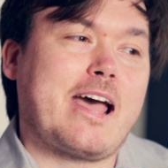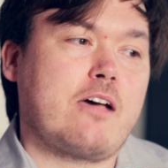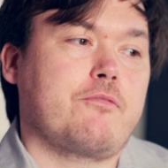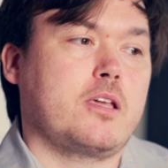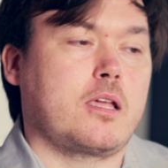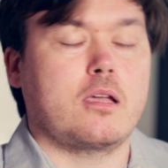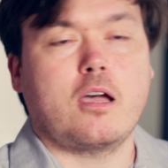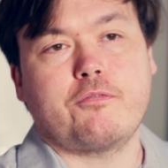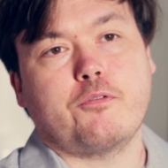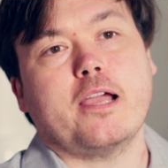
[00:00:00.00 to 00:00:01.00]

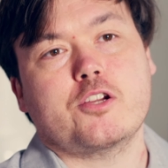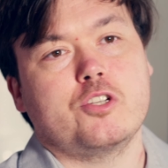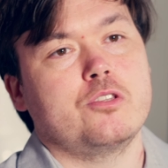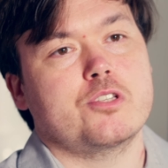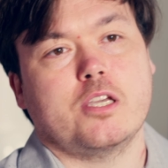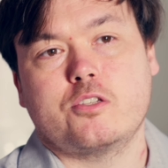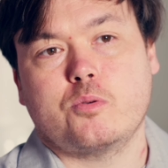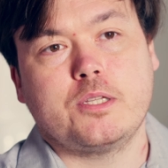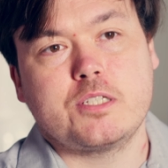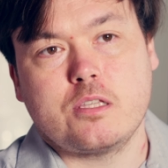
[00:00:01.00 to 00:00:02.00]
having a fraction, say
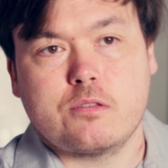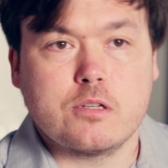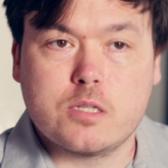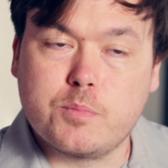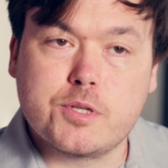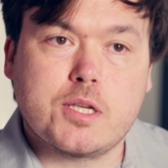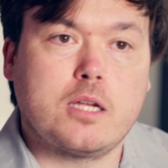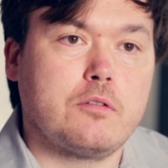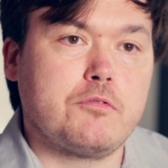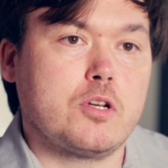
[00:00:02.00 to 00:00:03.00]

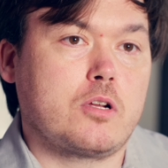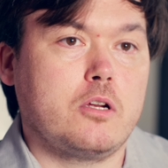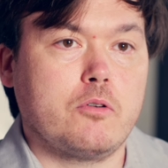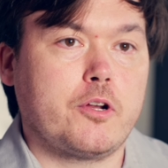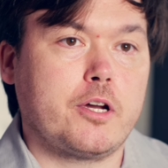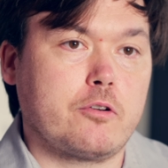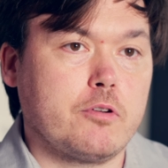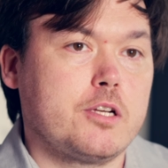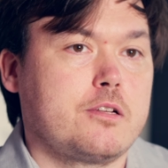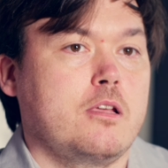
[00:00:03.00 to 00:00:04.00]
20-30% of nuclear on our
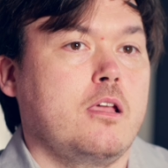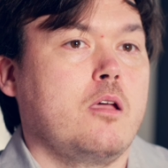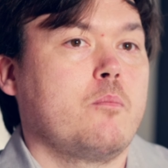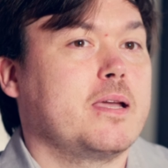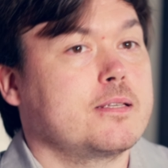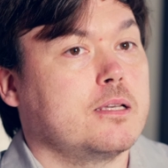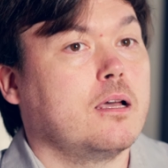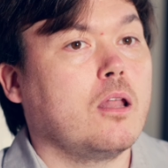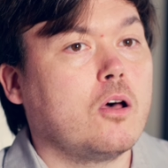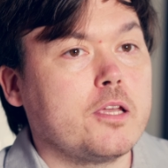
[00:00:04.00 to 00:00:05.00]
grid, makes
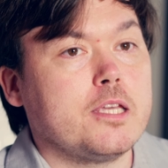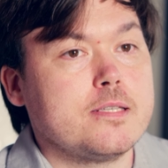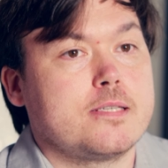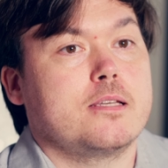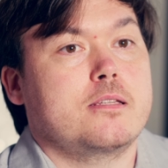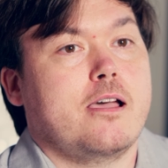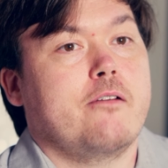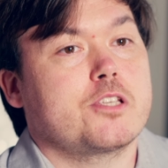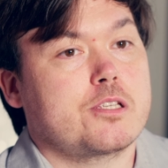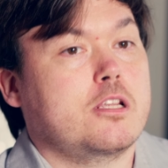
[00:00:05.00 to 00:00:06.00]
it a lot easier to
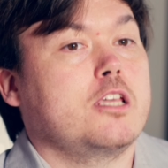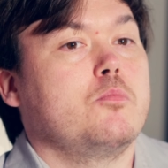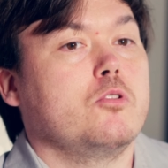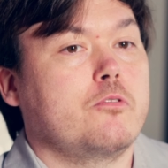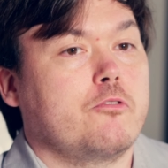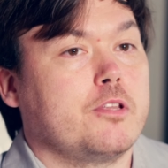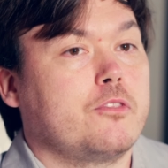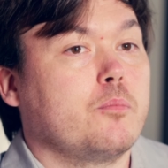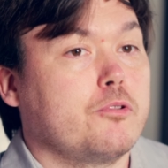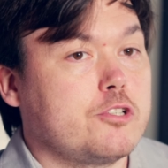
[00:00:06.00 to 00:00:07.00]
have a stable
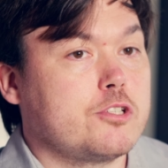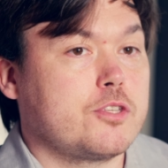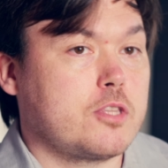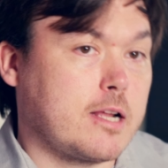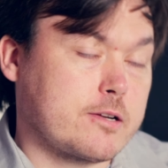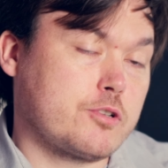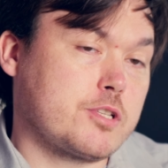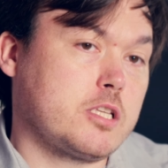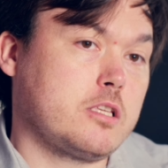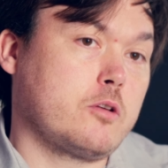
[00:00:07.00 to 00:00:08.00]
grid that produces
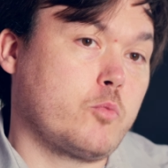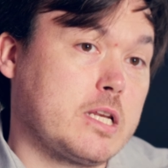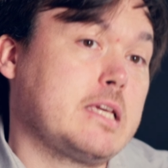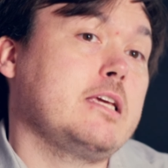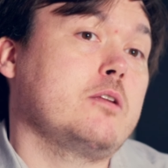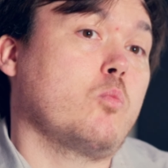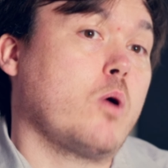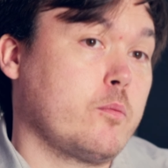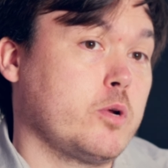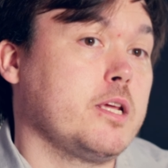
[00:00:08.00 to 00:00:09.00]
electricity that we need
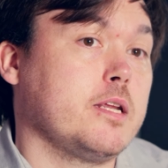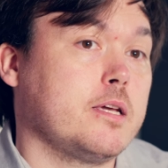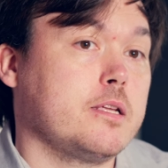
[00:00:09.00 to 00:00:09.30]
when we need